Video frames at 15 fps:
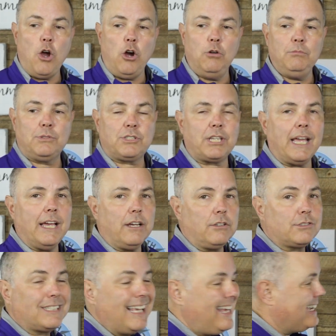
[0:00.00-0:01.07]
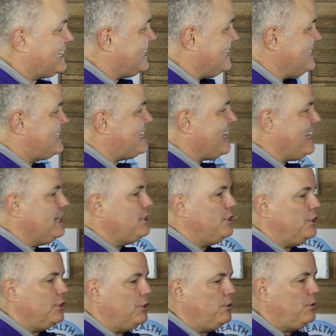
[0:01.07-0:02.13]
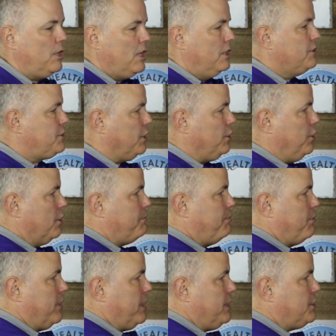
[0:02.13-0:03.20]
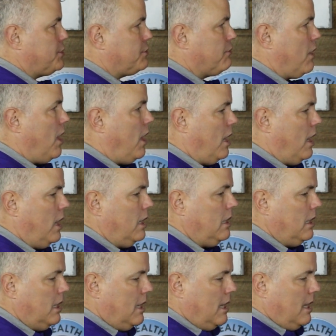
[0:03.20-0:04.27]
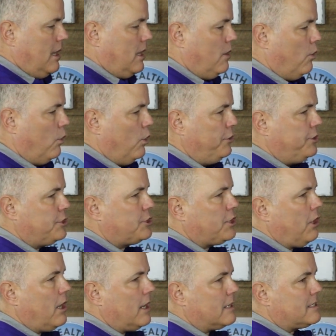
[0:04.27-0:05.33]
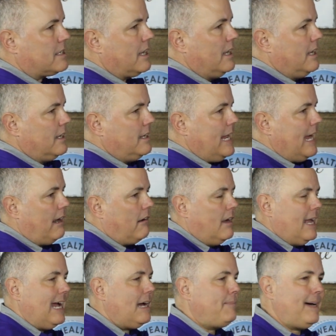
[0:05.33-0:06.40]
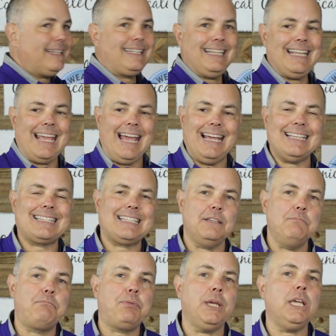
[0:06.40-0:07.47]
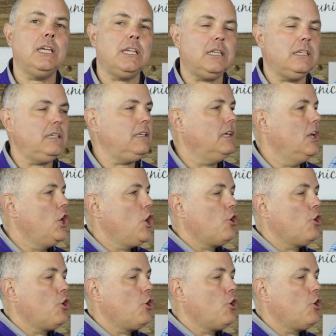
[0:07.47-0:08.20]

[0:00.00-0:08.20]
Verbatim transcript: home sales continue to look pretty strong on the charts. Now, how about the S&P